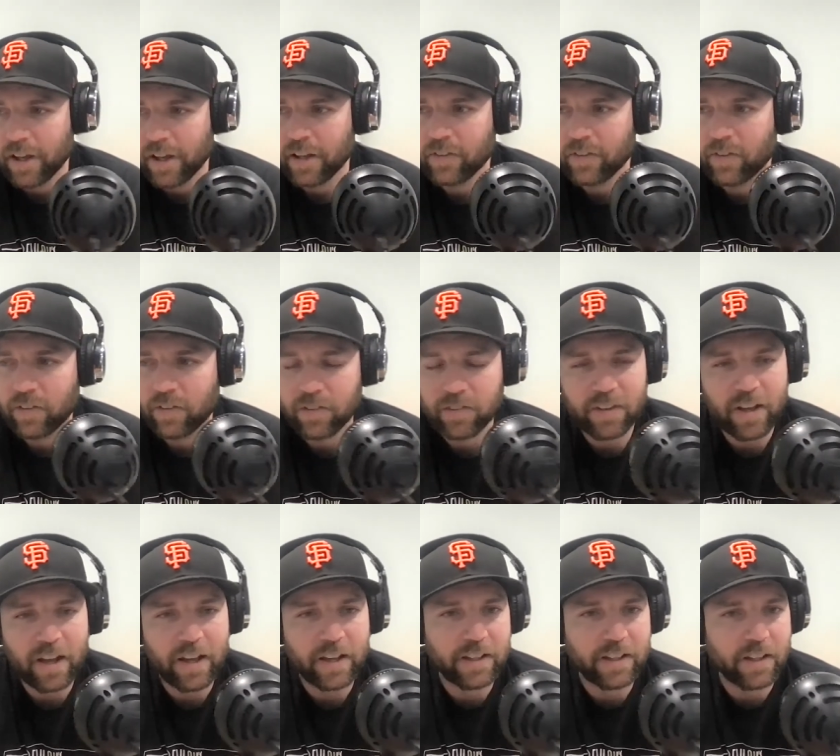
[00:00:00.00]
And so this
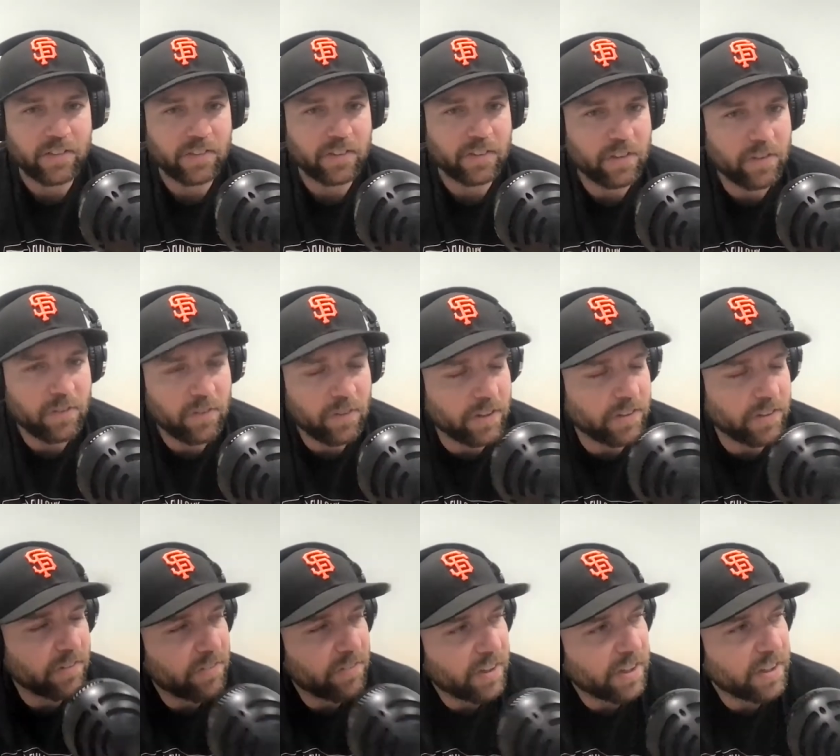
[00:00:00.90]
guy, Kensington
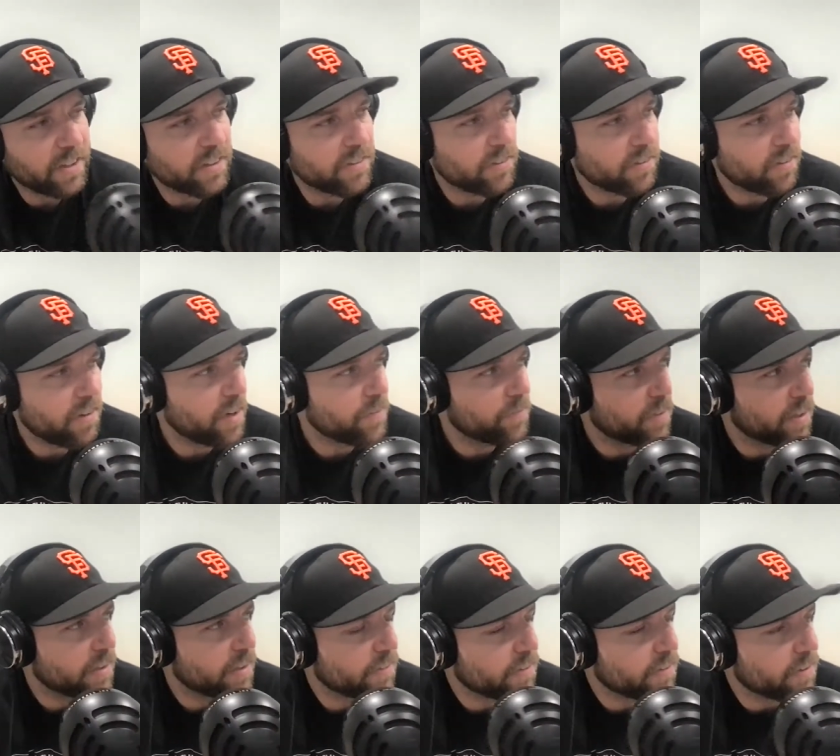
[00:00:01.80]
Rich, if I could describe
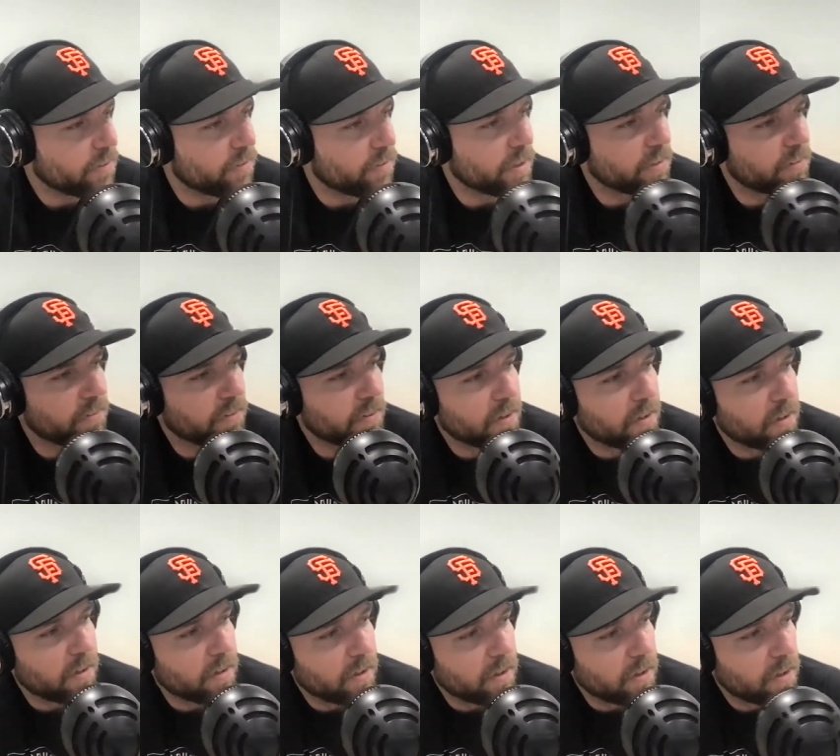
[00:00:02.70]
Kensington Rich,
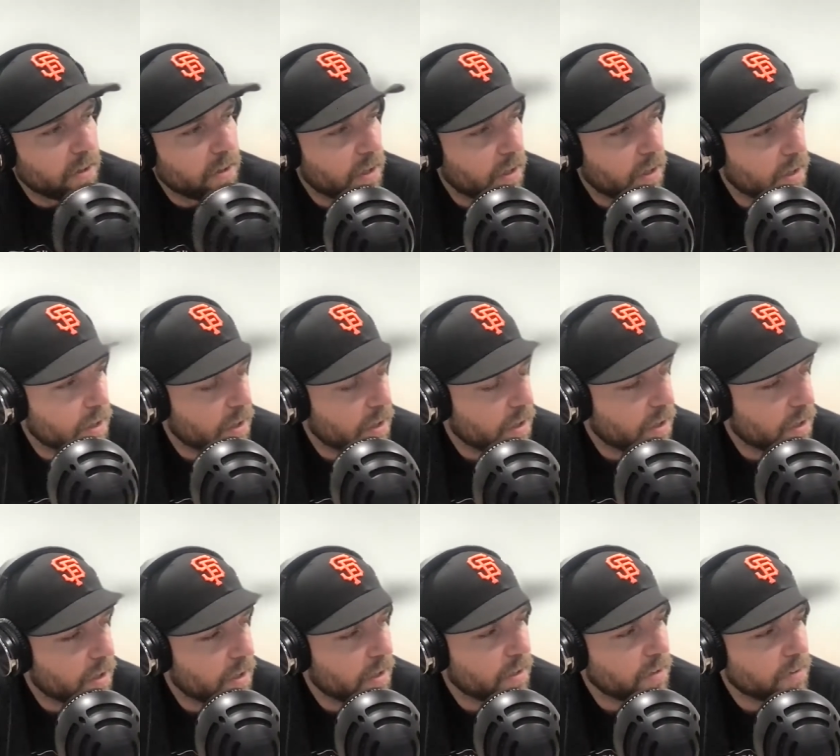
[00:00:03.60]

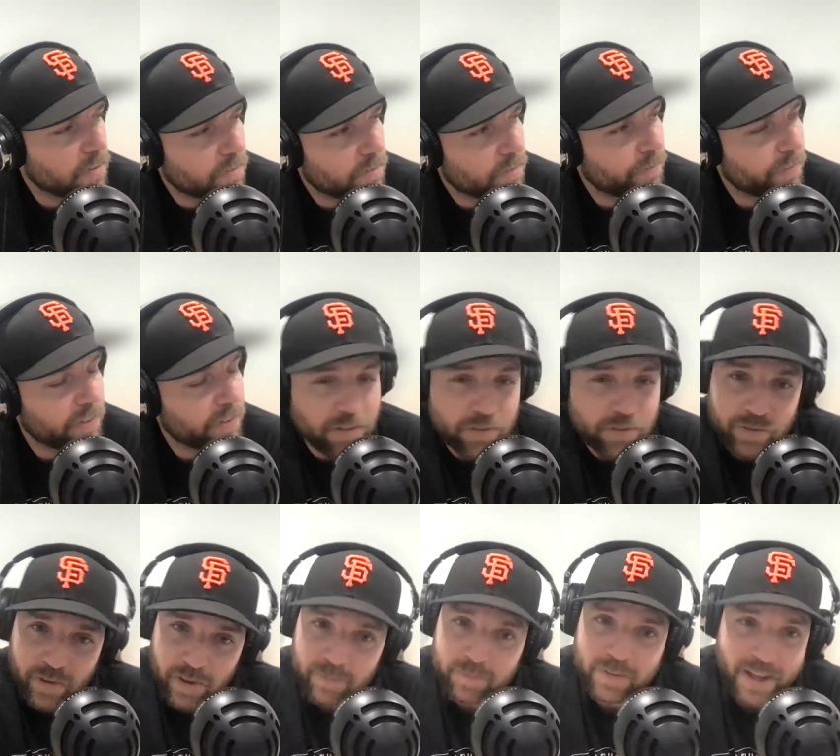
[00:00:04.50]
uh, he's
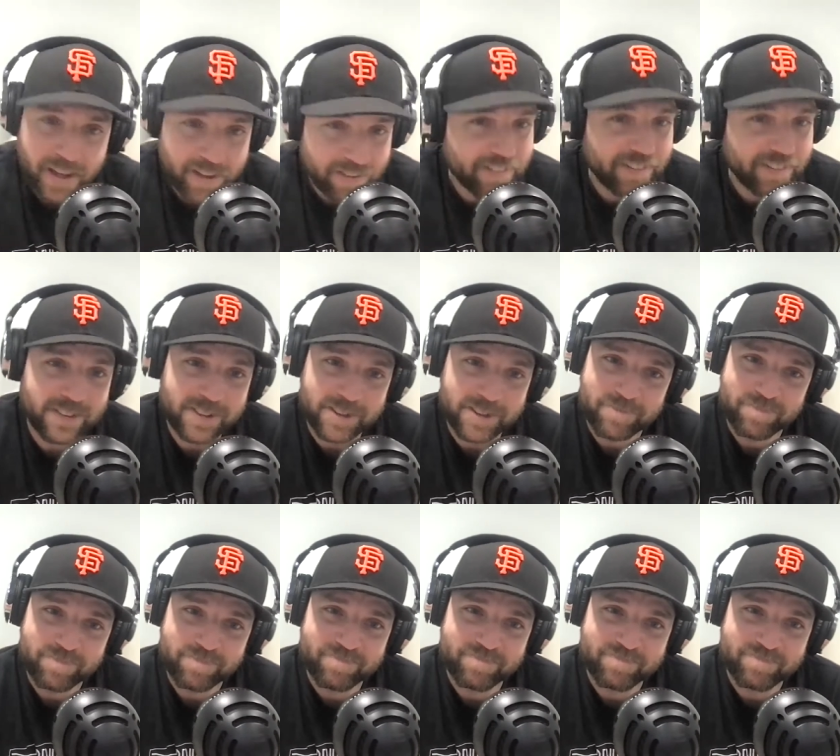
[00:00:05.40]
from Kensington
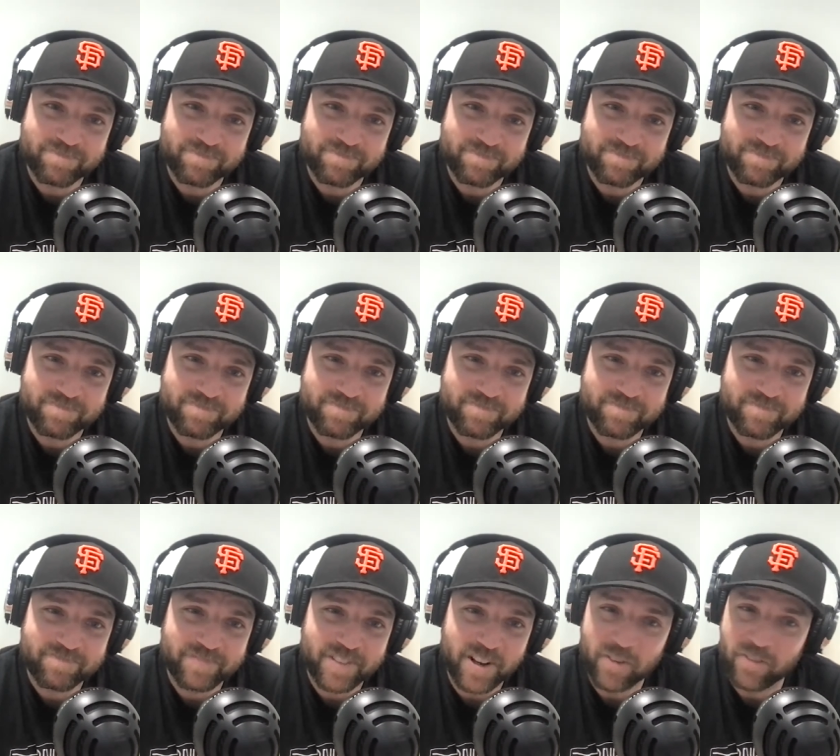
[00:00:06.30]

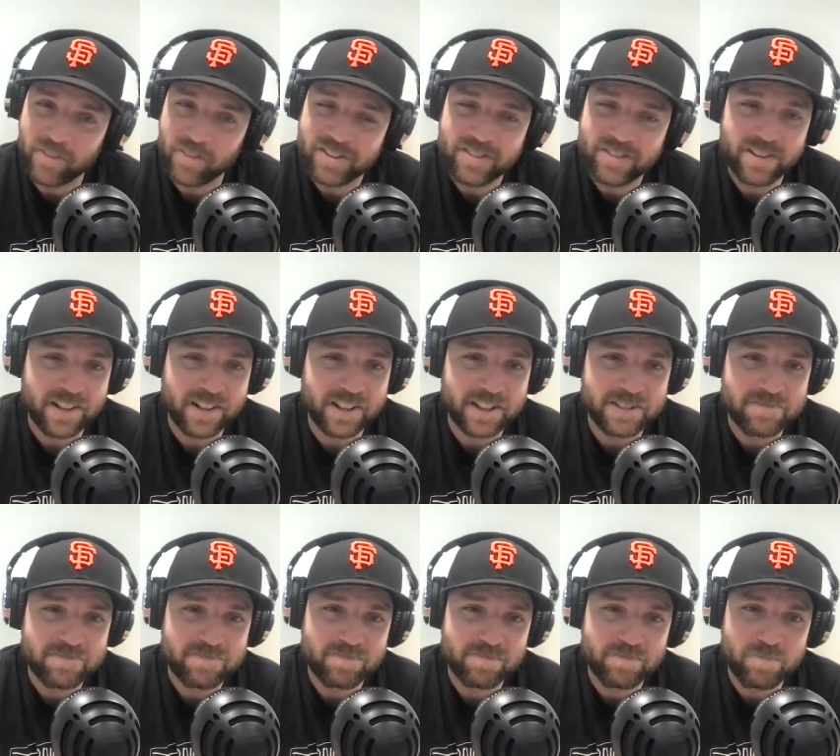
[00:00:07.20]

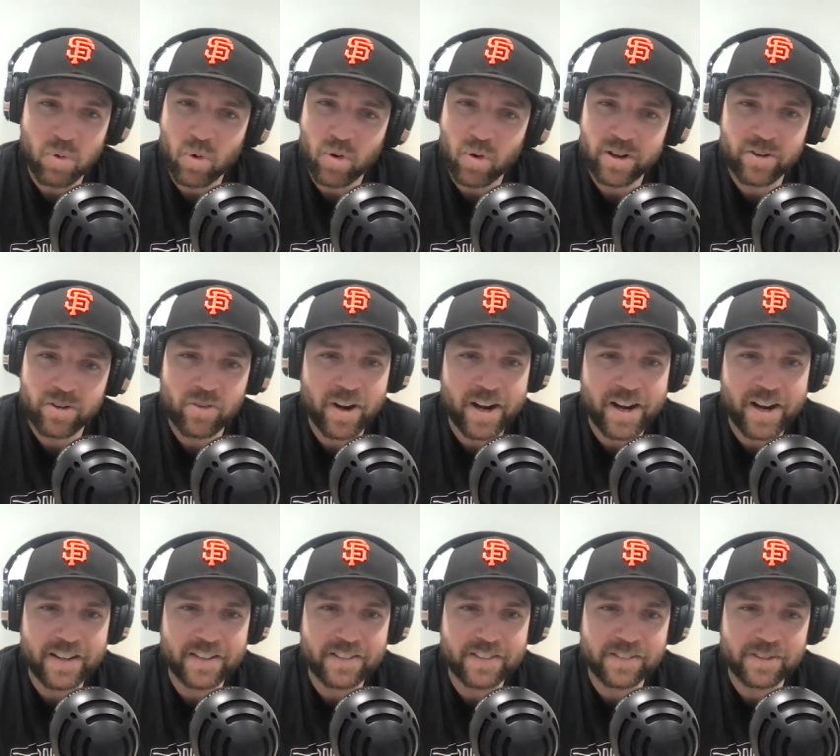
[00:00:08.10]
originally, born and
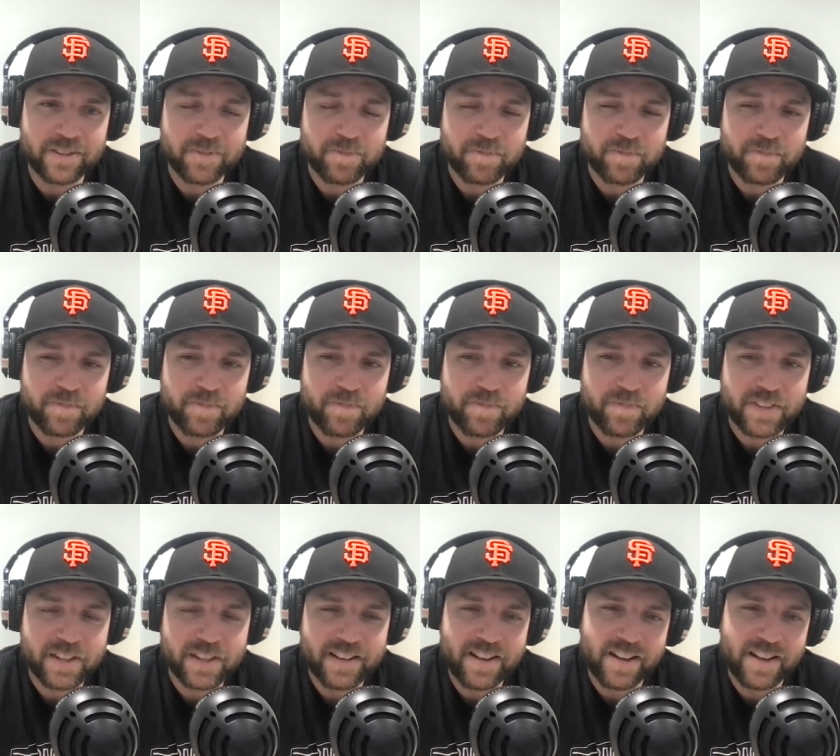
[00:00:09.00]
raised.
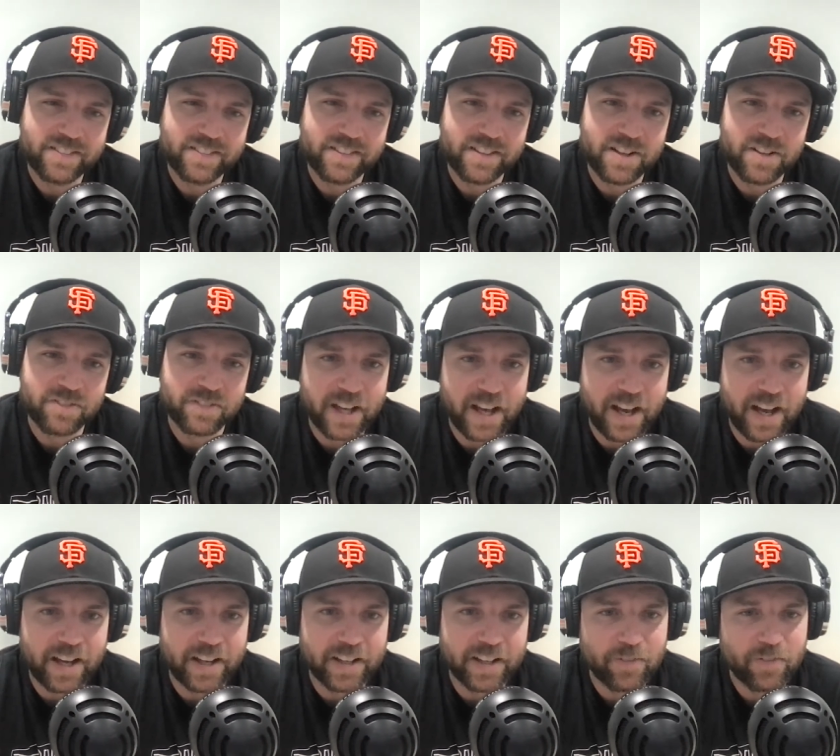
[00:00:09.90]
Nice enough
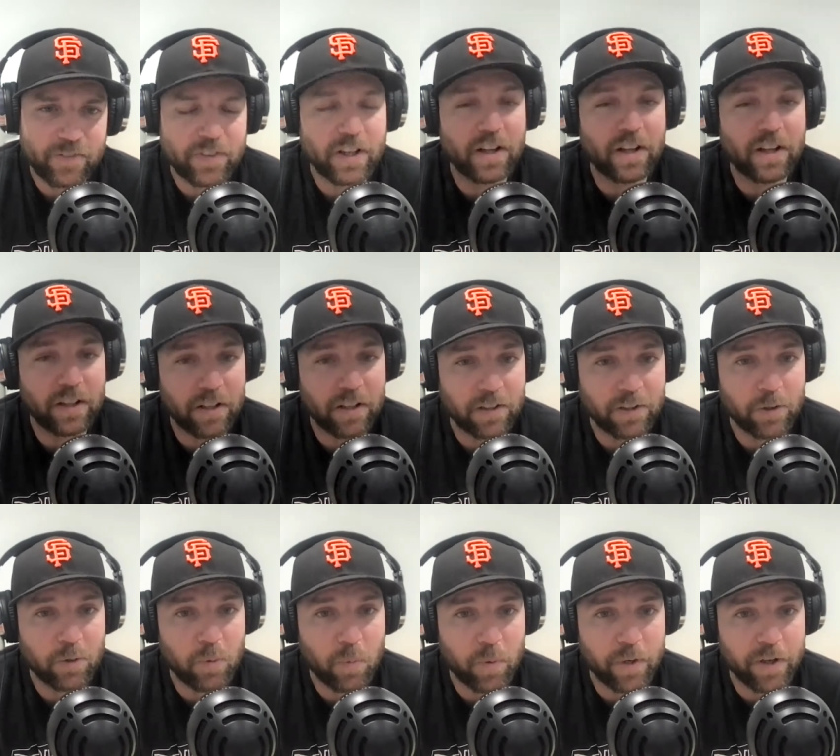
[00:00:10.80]
guy, a
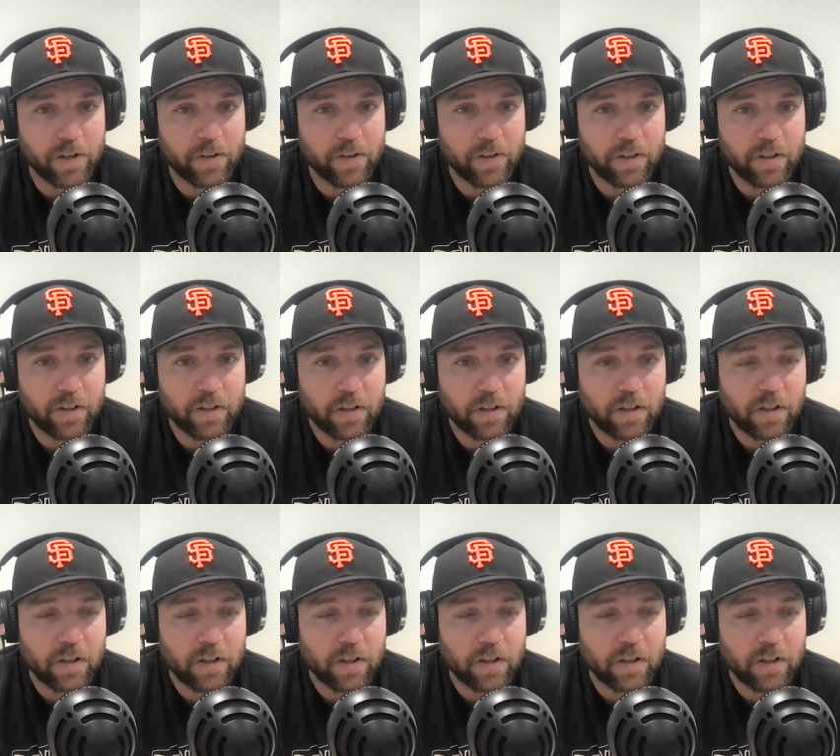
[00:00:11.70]
little weird.